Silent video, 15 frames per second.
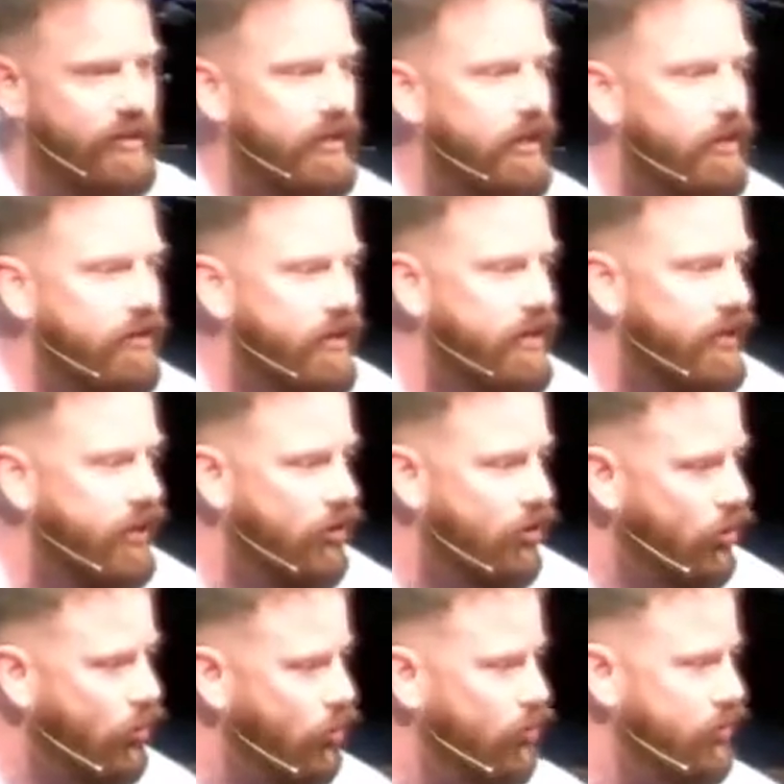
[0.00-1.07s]
there in their
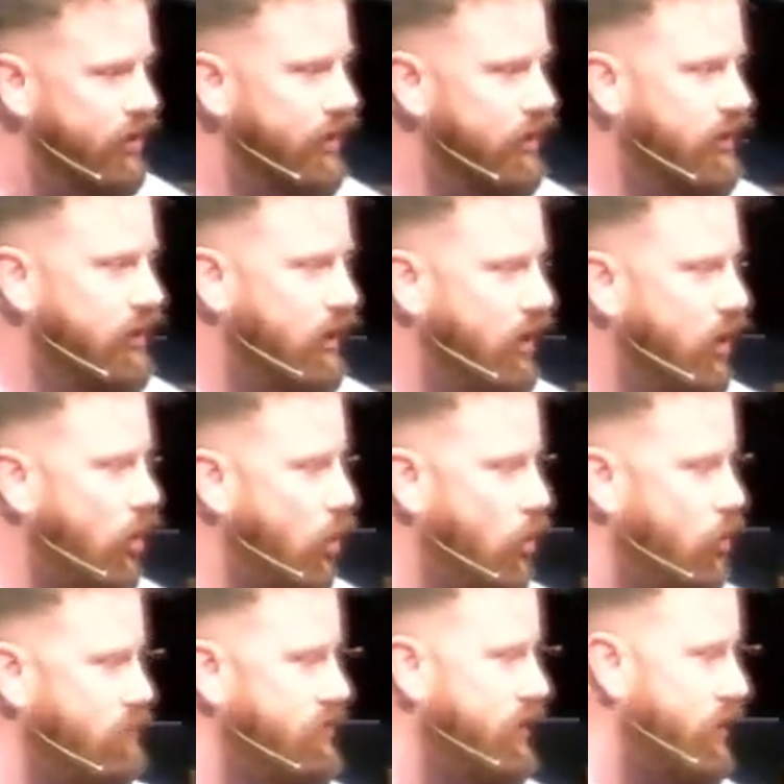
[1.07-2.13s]
own uh,
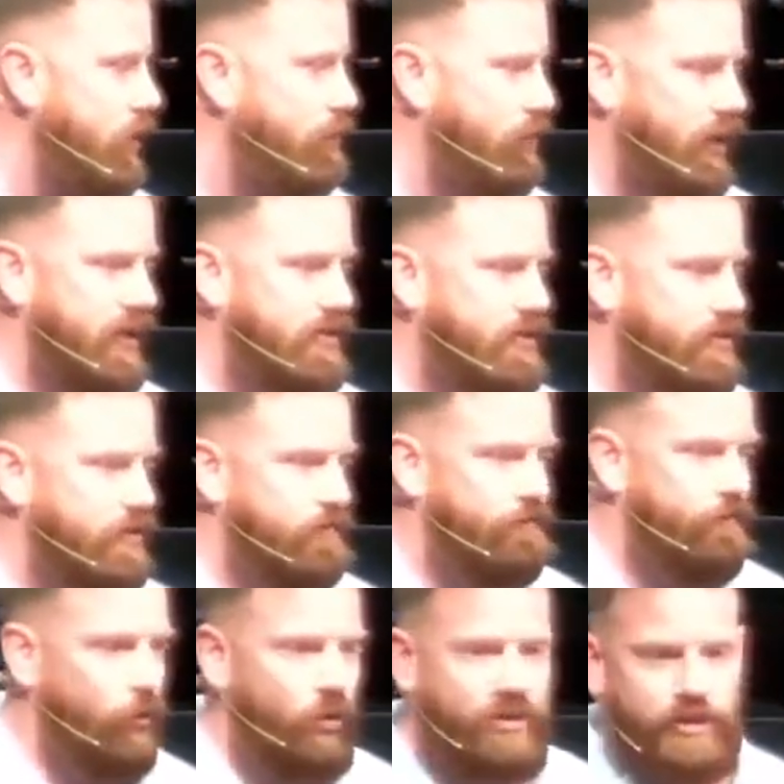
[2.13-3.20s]
homes, in their places, and
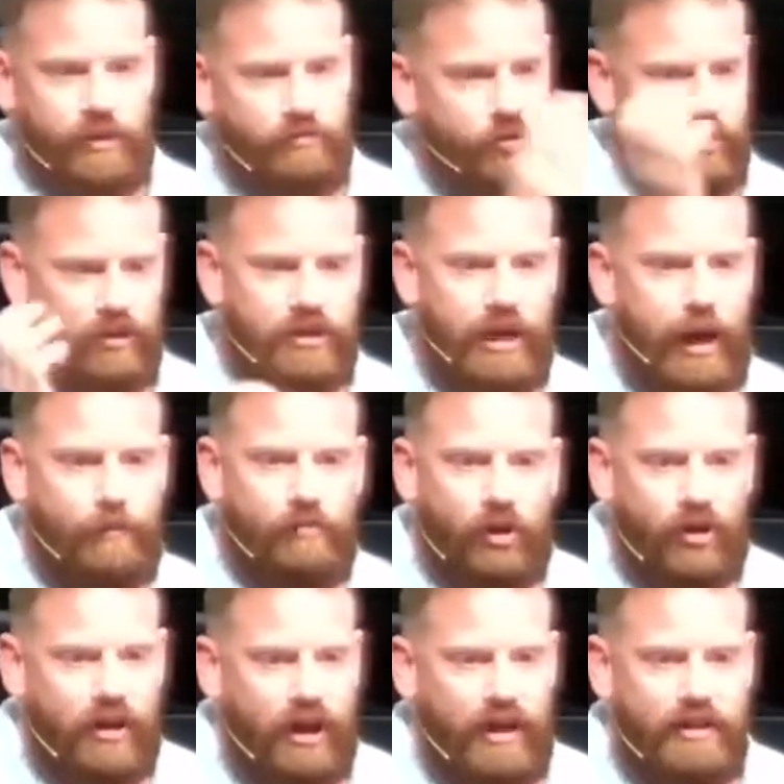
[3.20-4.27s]
force them to adopt
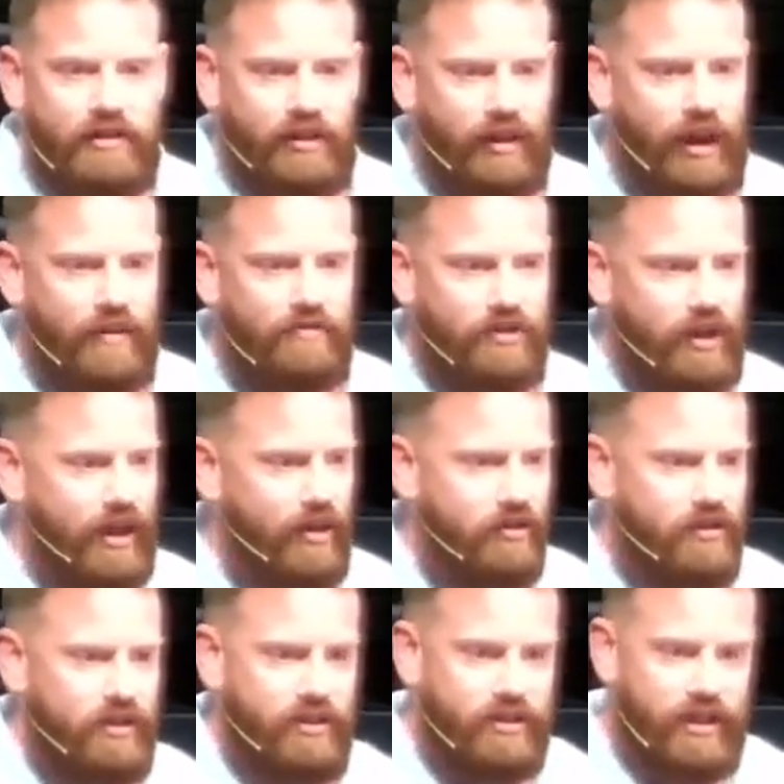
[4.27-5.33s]
all kinds of
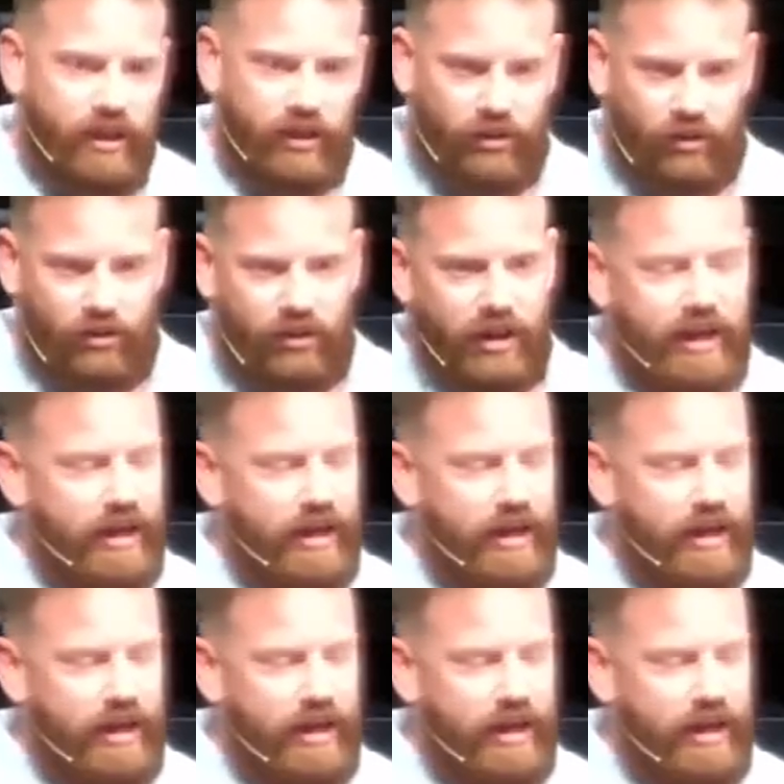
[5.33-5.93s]
lifestyles until